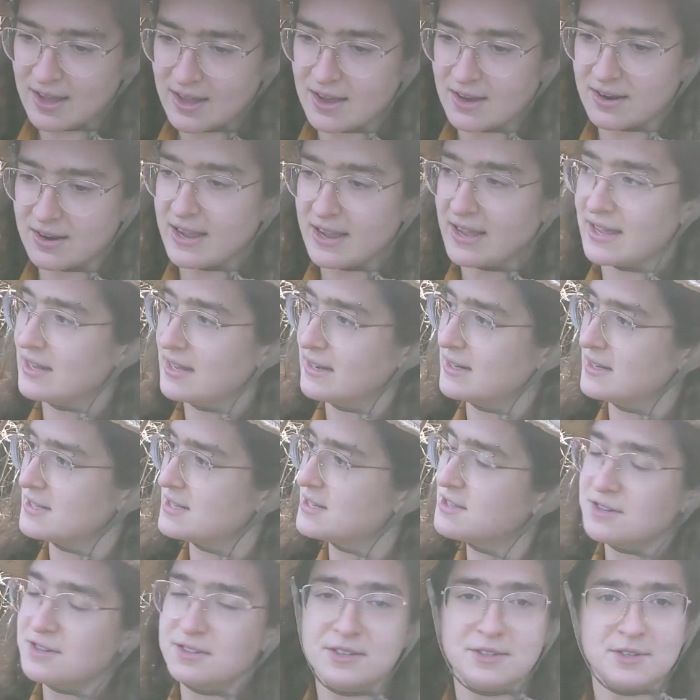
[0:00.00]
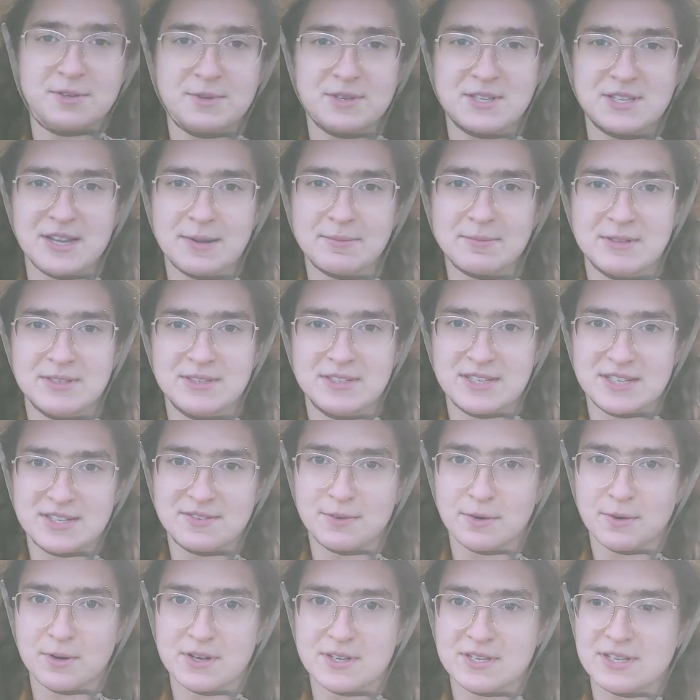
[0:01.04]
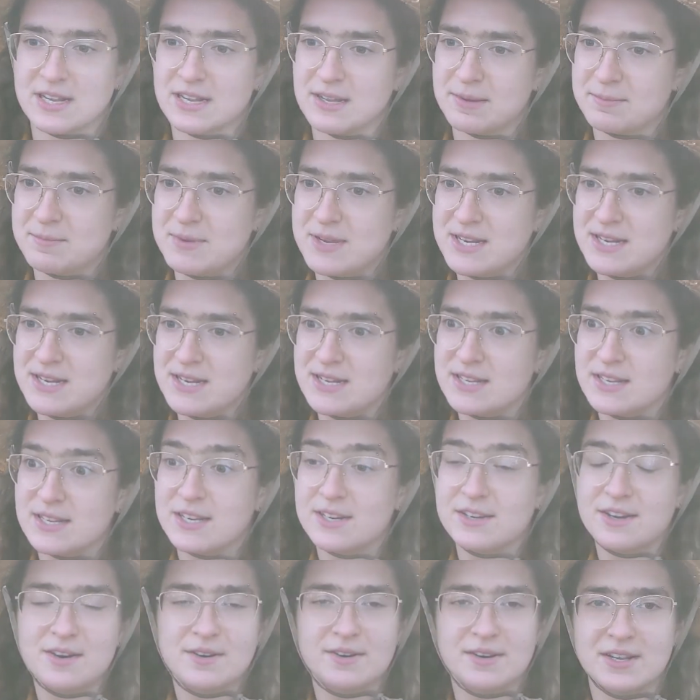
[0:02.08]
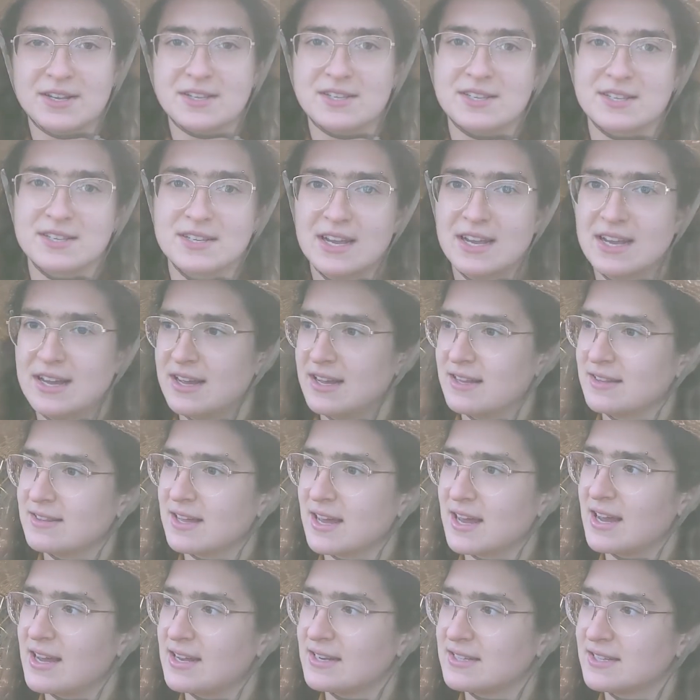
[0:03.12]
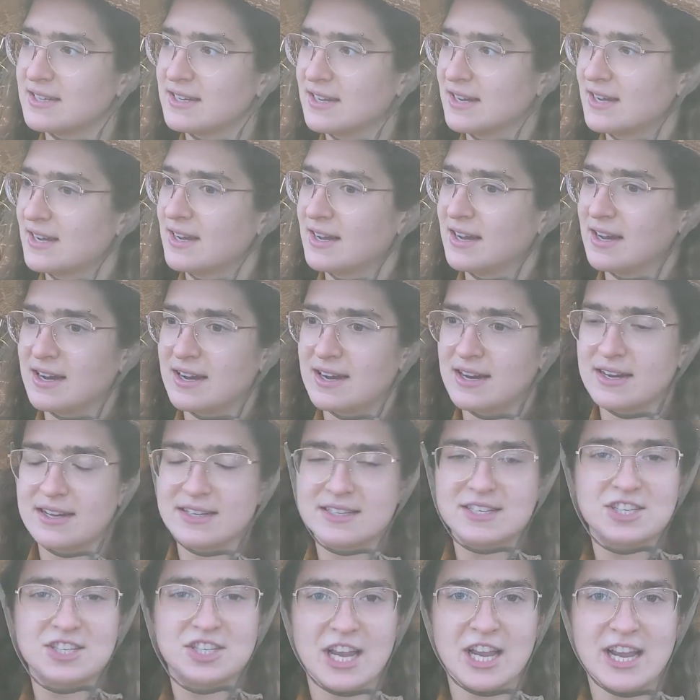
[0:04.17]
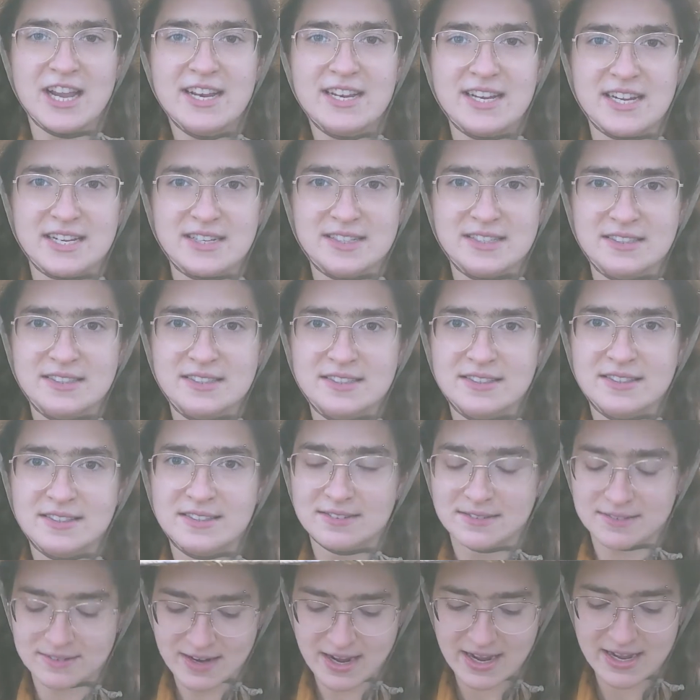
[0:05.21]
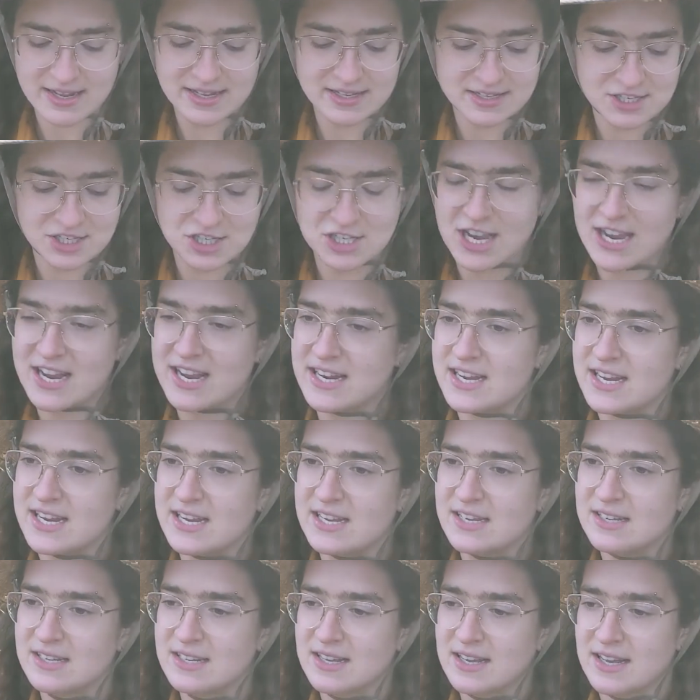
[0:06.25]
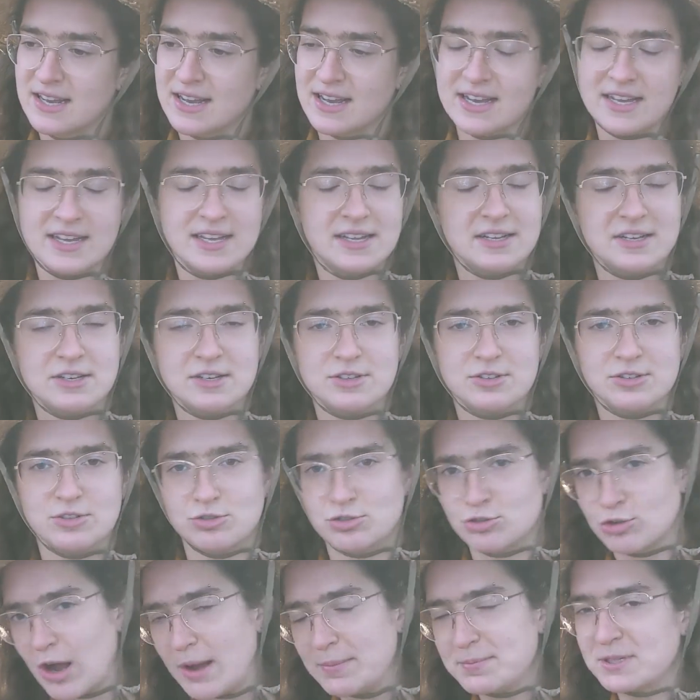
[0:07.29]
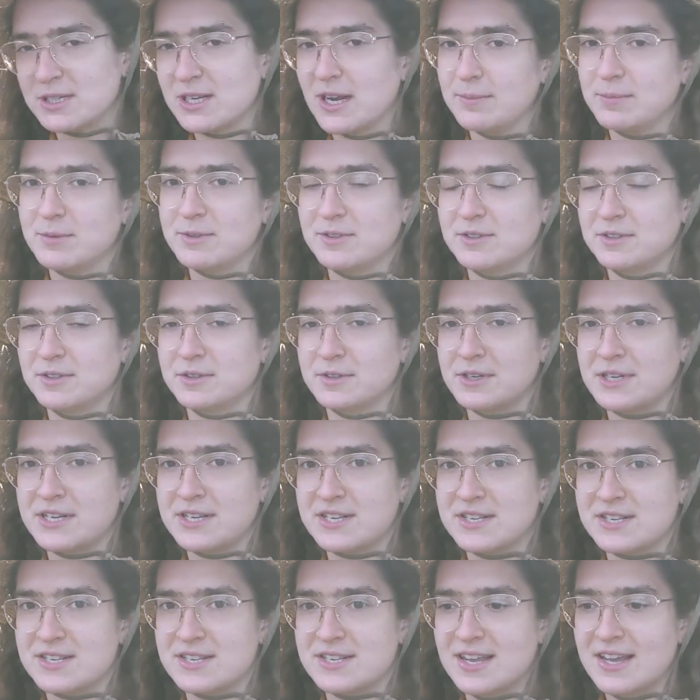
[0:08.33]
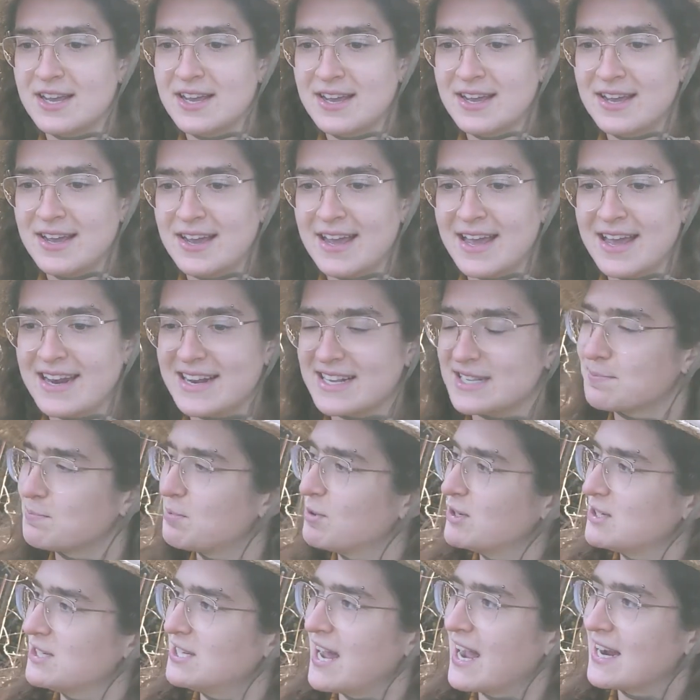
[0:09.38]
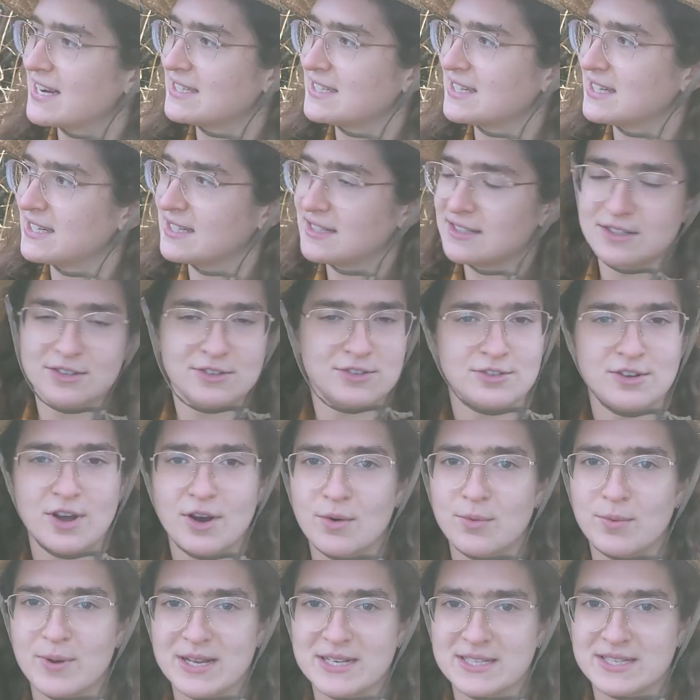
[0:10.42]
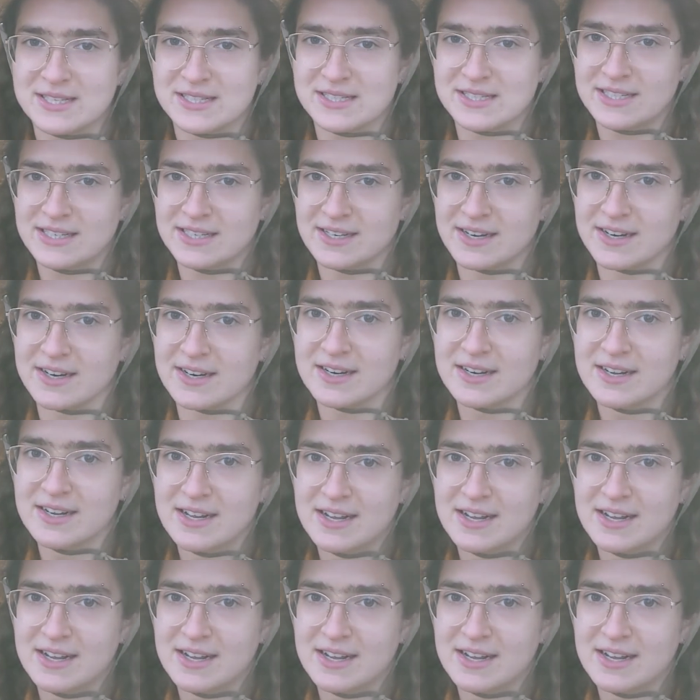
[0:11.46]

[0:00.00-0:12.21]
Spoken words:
Alright, and as soon as we stepped into this forest, I immediately noticed that it's shady, right? It's shady, it dropped a couple degrees, and it's protected. There's no wind in here.